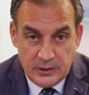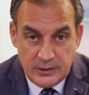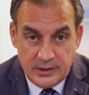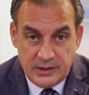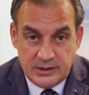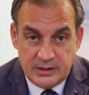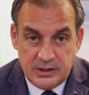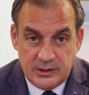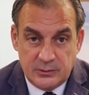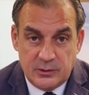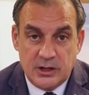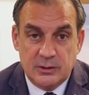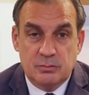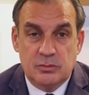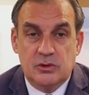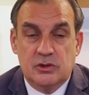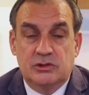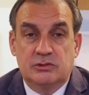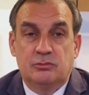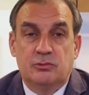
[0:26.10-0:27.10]
This is my
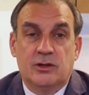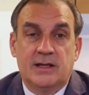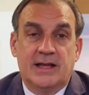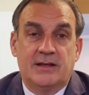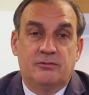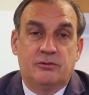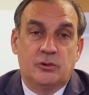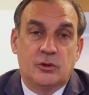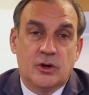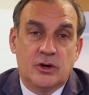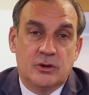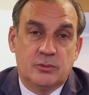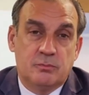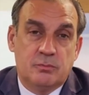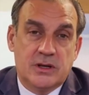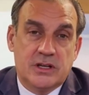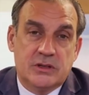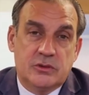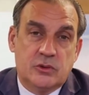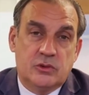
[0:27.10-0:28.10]
personal avatar
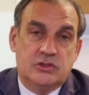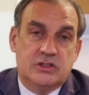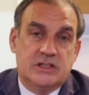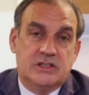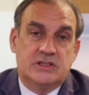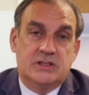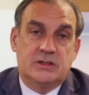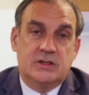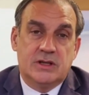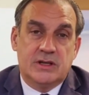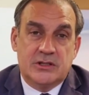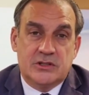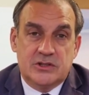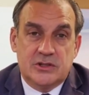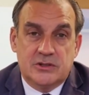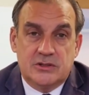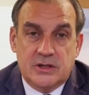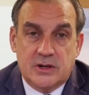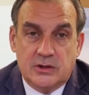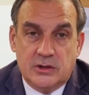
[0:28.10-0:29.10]
made using
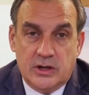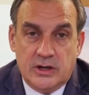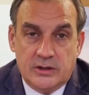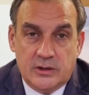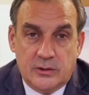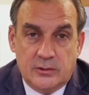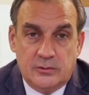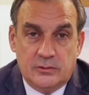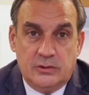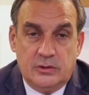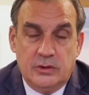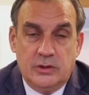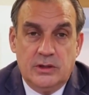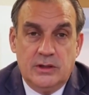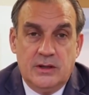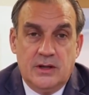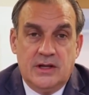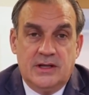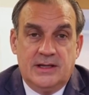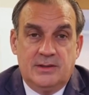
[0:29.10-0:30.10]
synthesia.io.
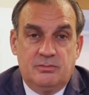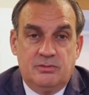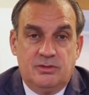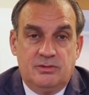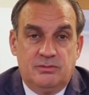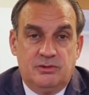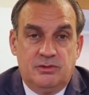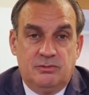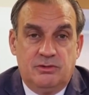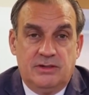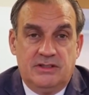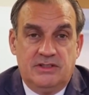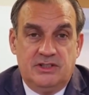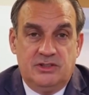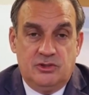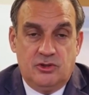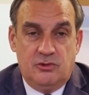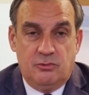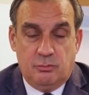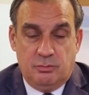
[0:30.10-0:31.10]
I uploaded my
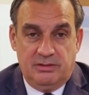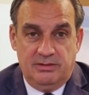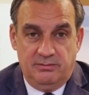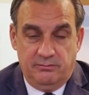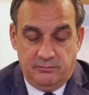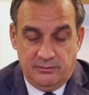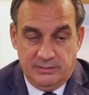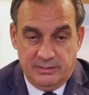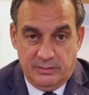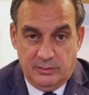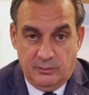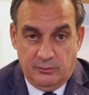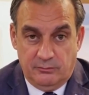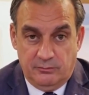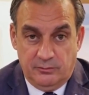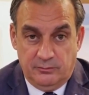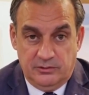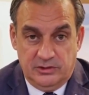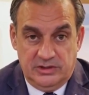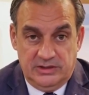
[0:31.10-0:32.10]
stock pick video
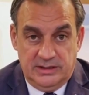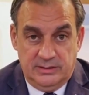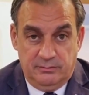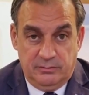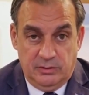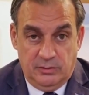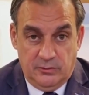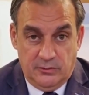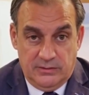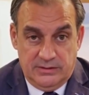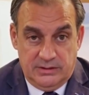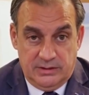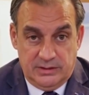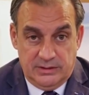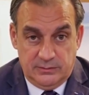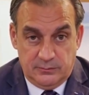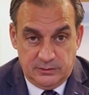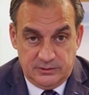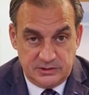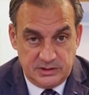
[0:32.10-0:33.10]
from December
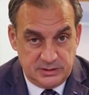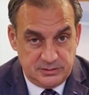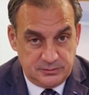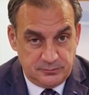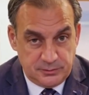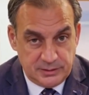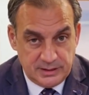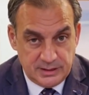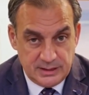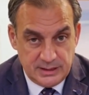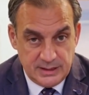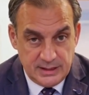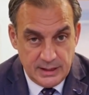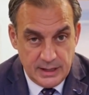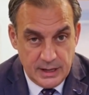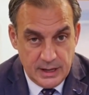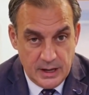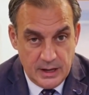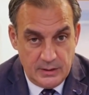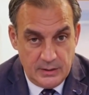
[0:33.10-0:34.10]
2023,
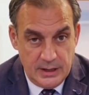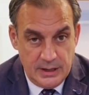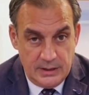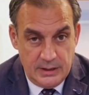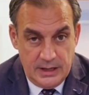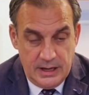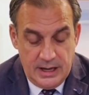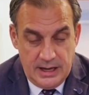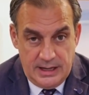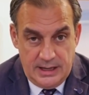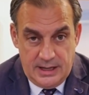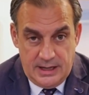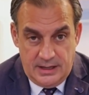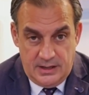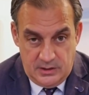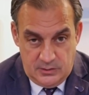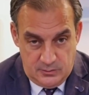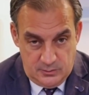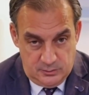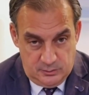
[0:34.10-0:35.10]
and then the
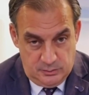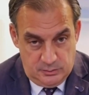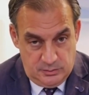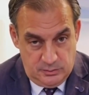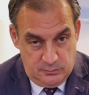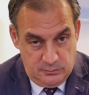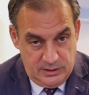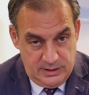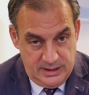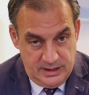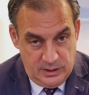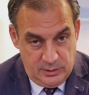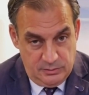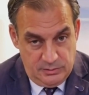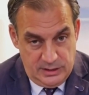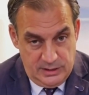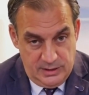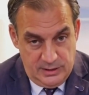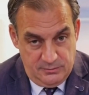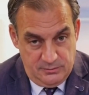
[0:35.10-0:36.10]
AI tool created
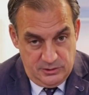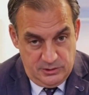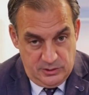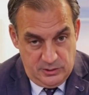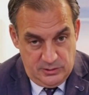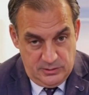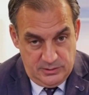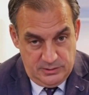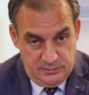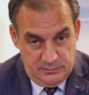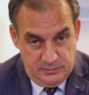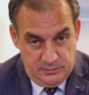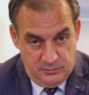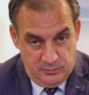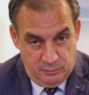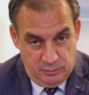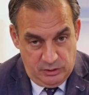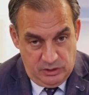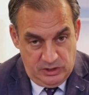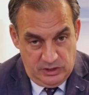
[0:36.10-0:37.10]
my avatar,
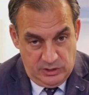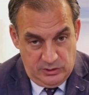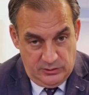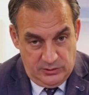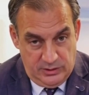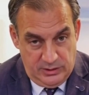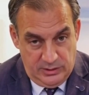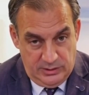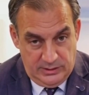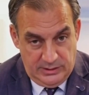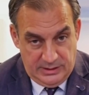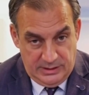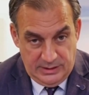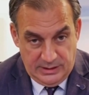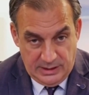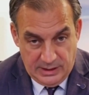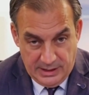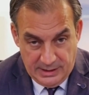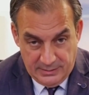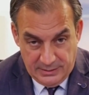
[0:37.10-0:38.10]
or persona.
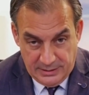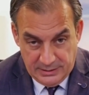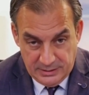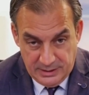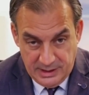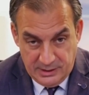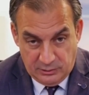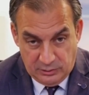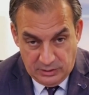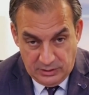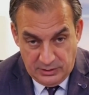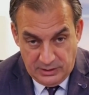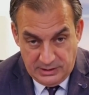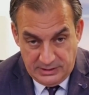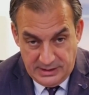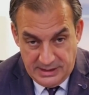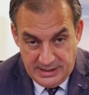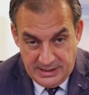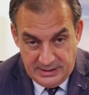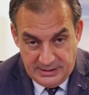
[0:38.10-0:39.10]
I then typed in the
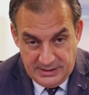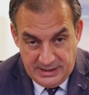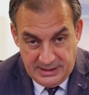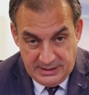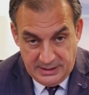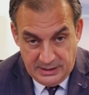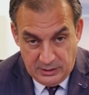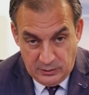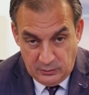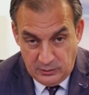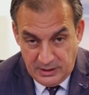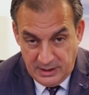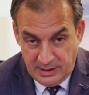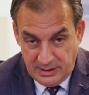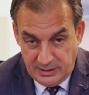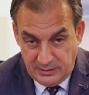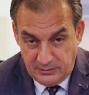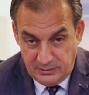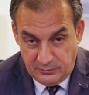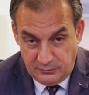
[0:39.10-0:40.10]
text and it
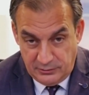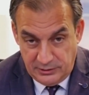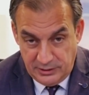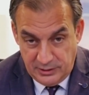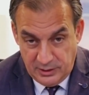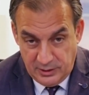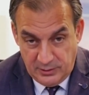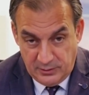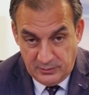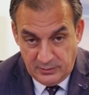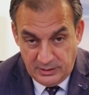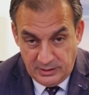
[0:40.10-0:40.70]
created the video.